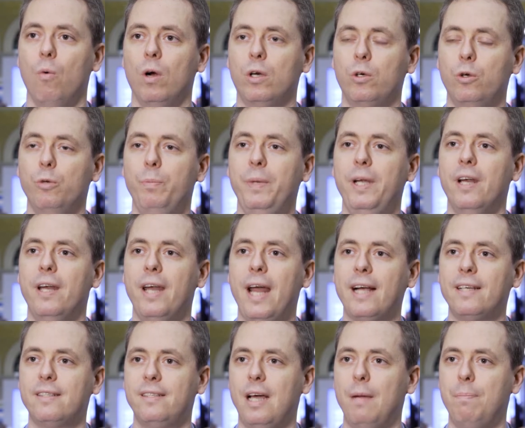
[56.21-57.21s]
what could be the
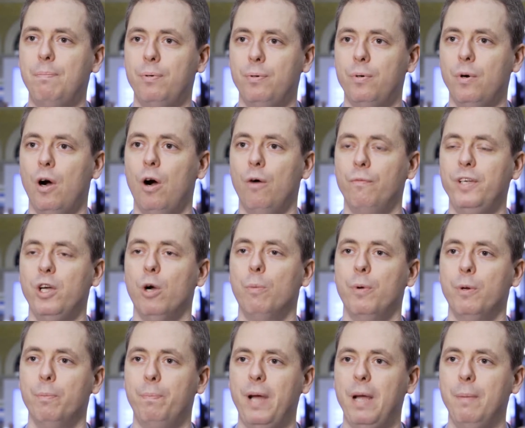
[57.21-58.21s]
next step of the
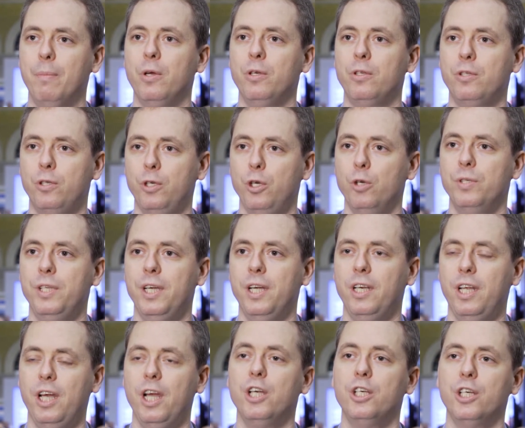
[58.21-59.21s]
open payment
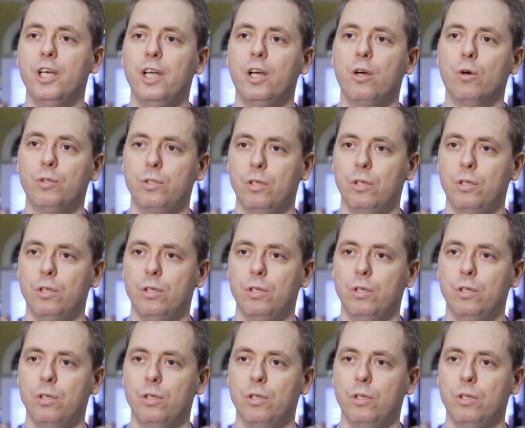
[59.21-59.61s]
using the Ingenico